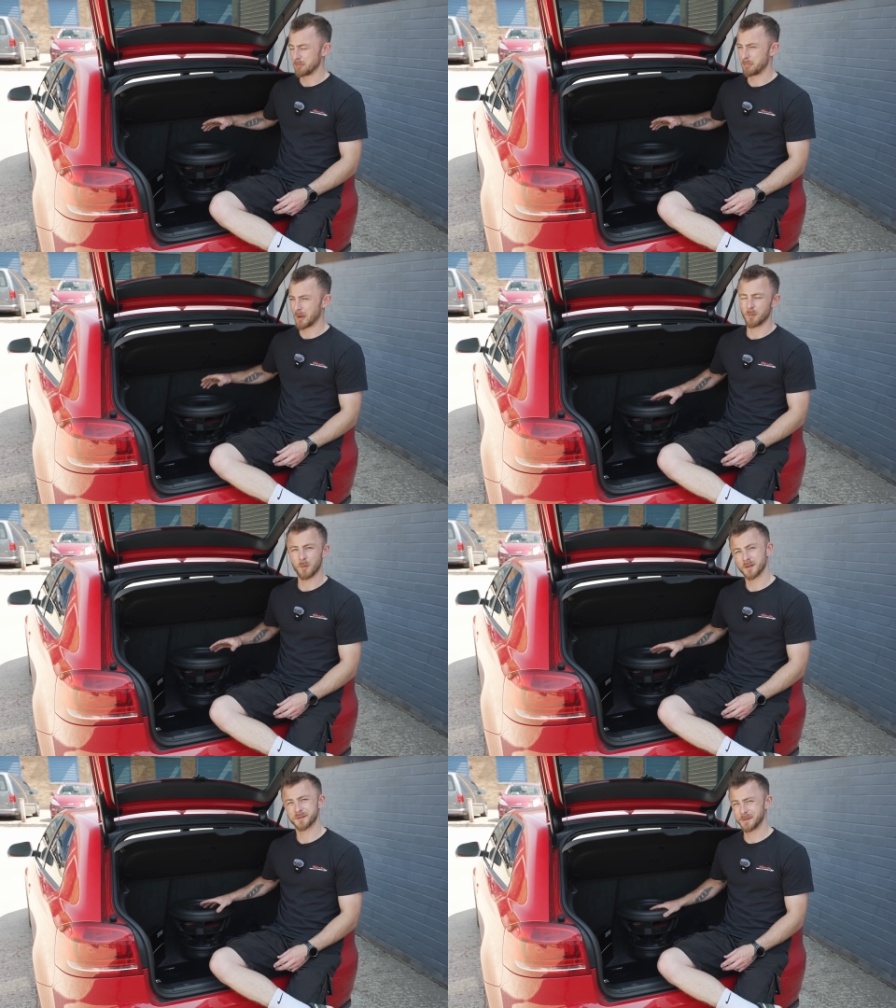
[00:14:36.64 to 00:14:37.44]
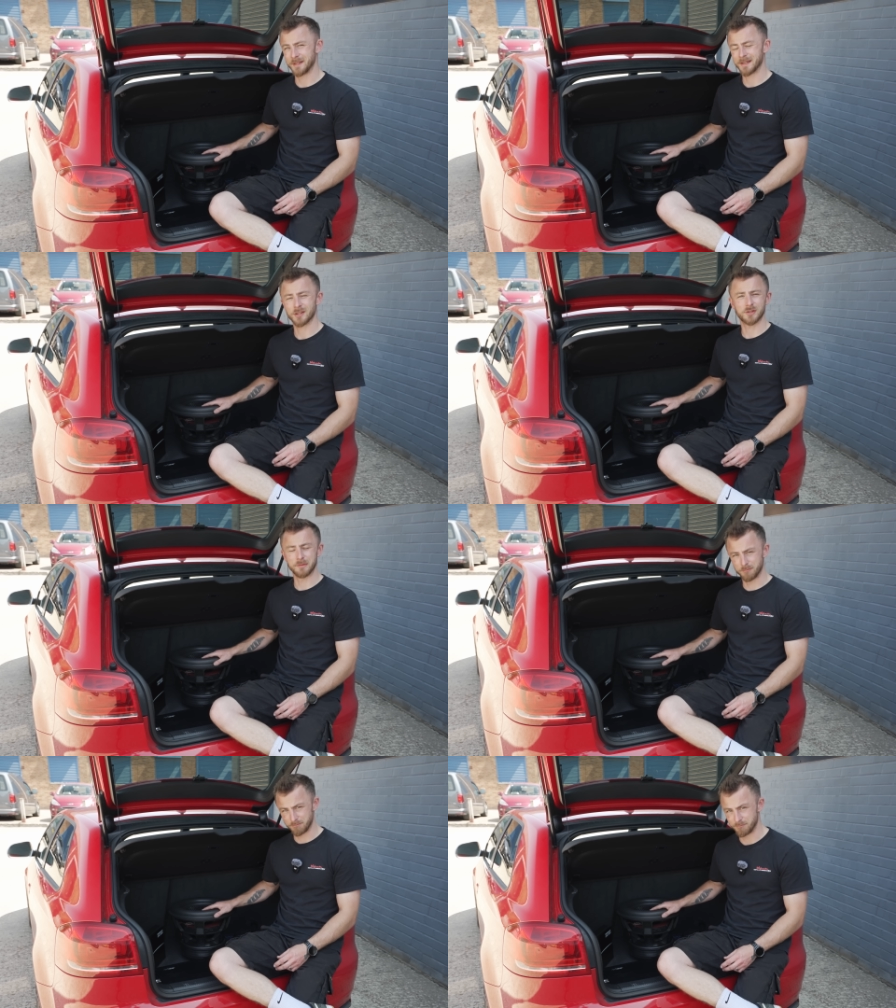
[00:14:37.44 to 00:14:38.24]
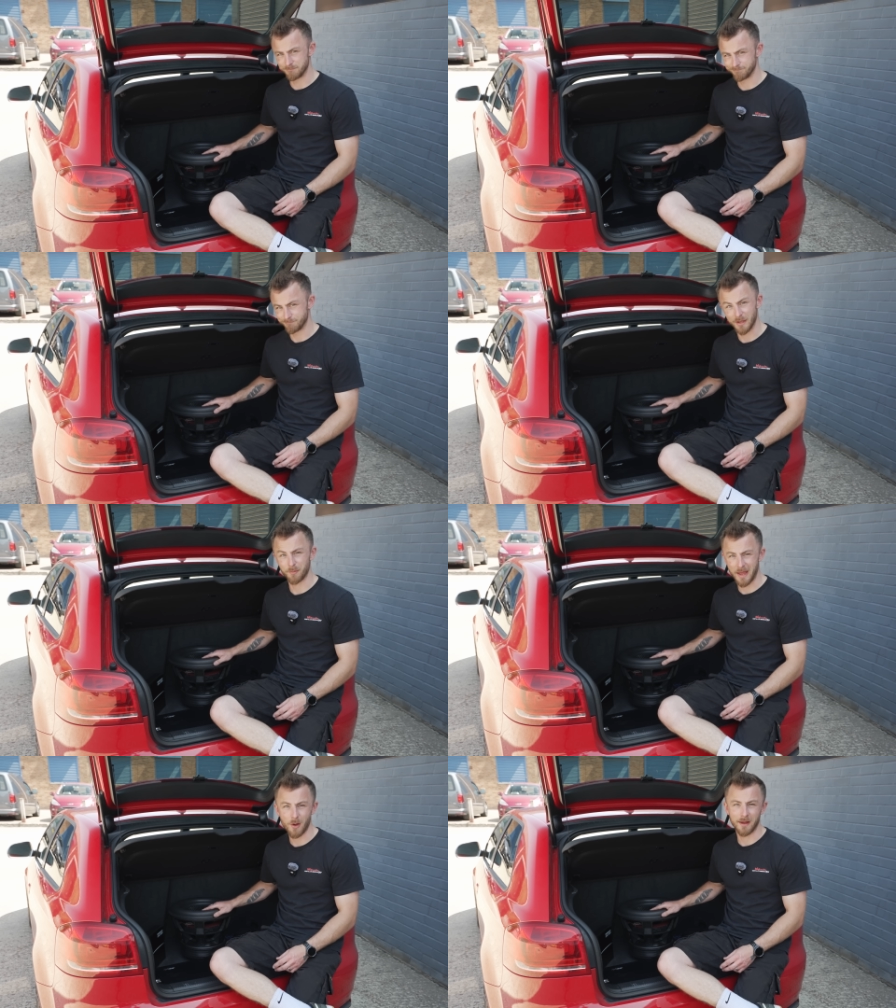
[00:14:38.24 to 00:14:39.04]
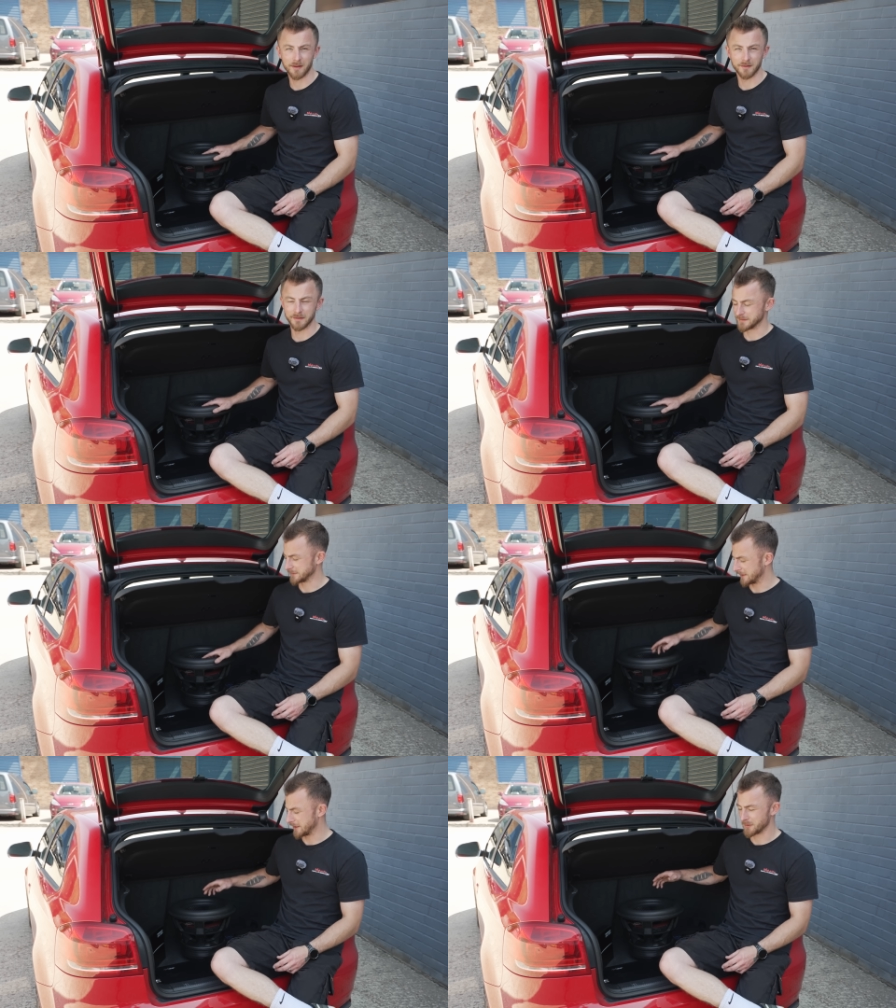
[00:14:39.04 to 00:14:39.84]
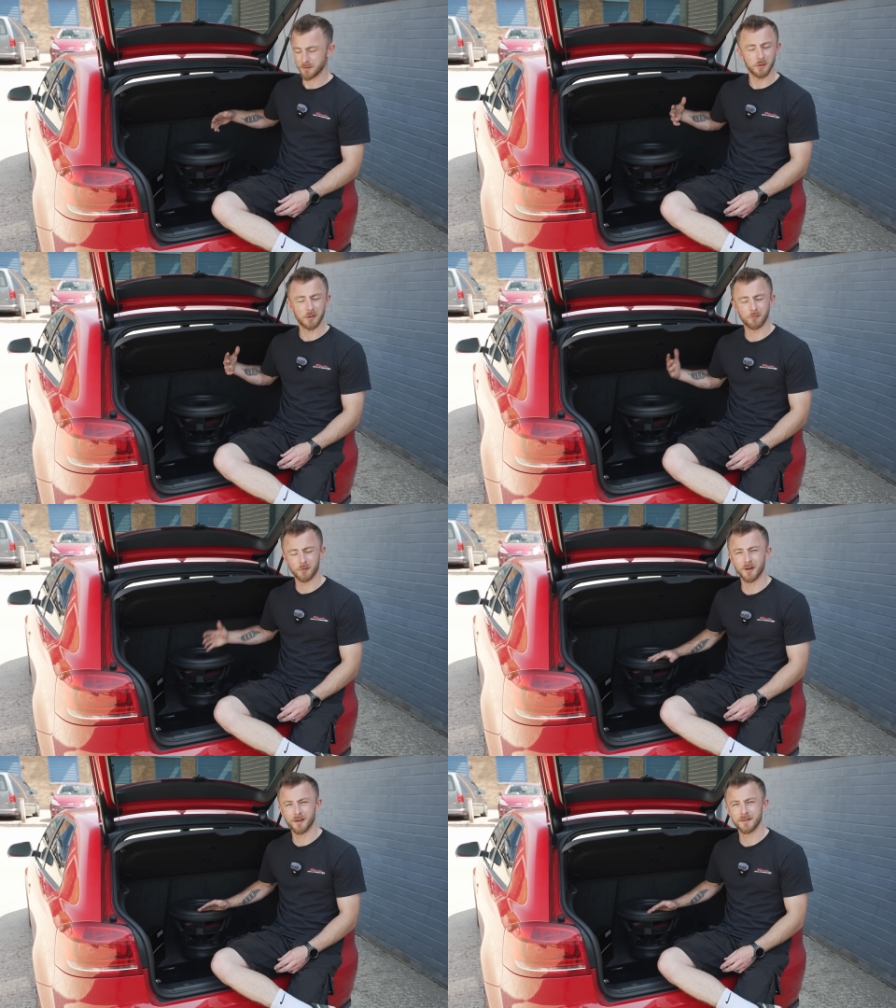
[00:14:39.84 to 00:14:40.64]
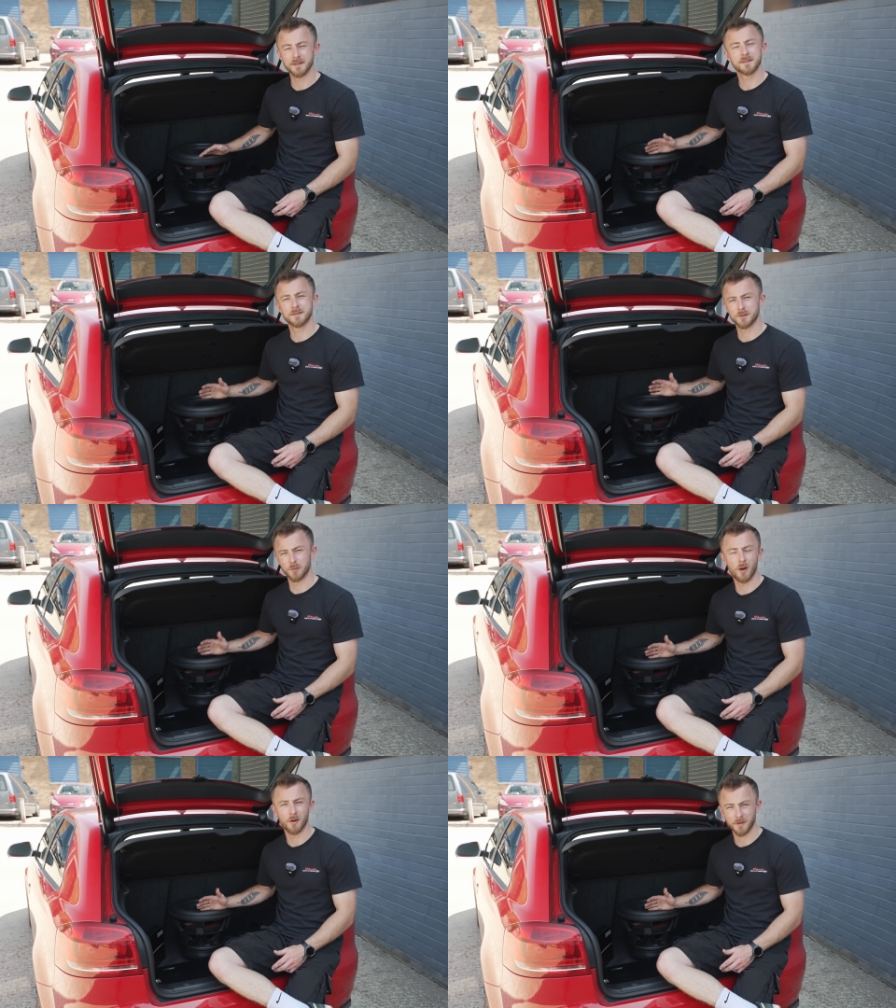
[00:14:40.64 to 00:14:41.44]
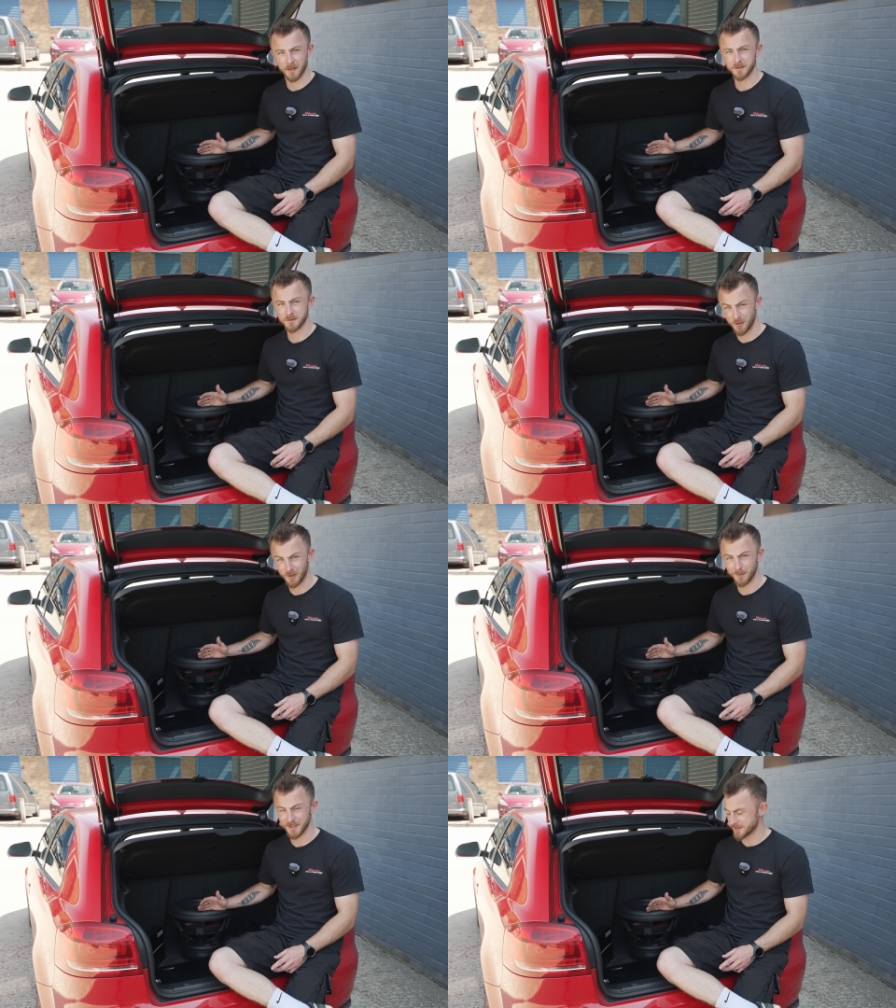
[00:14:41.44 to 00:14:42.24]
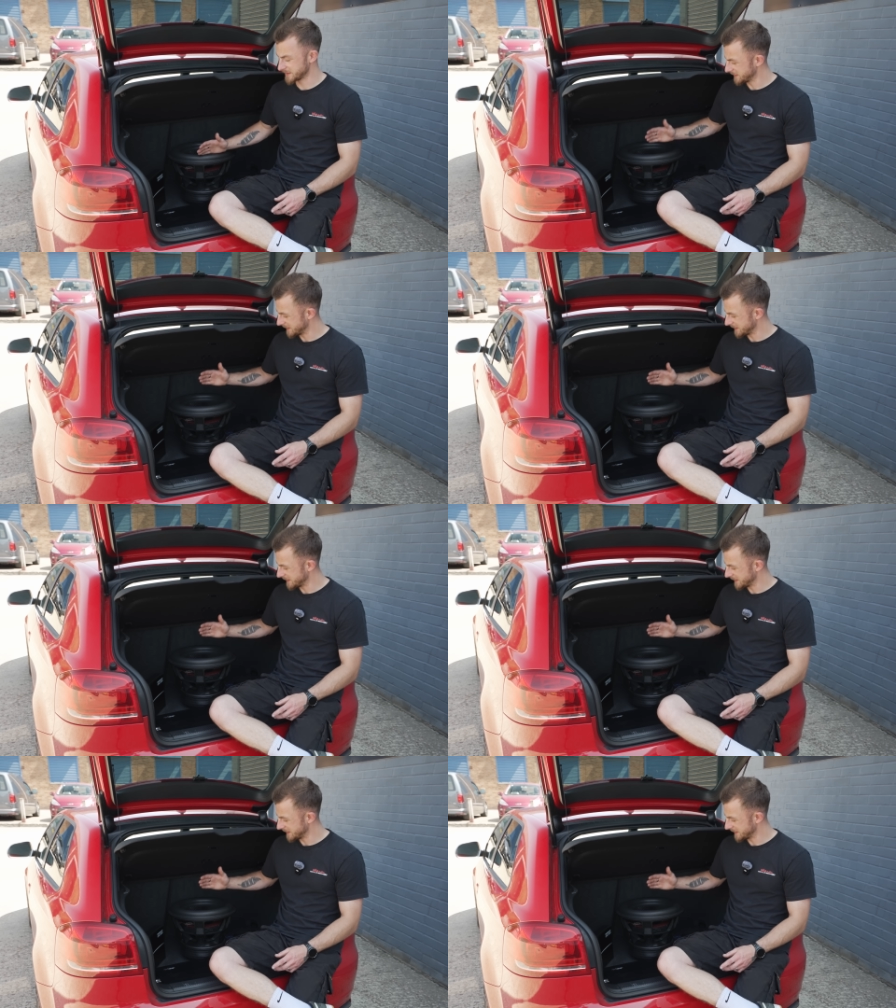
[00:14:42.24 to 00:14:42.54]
but whilst being actually better power handling. Now, the Orion is 2.5K RMS.